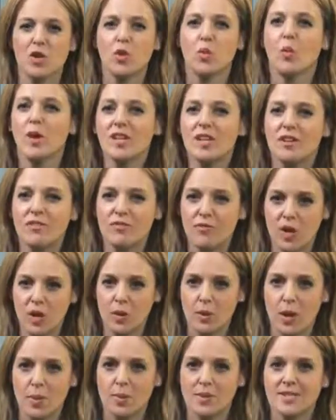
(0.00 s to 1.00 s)
allergy
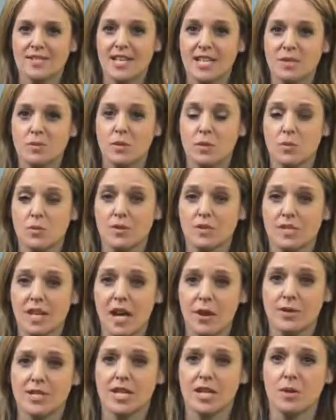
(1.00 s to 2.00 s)
treatment,
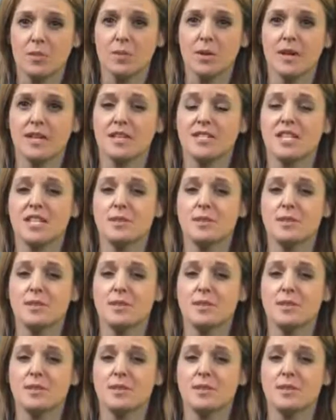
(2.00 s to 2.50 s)
Acrovac Plus.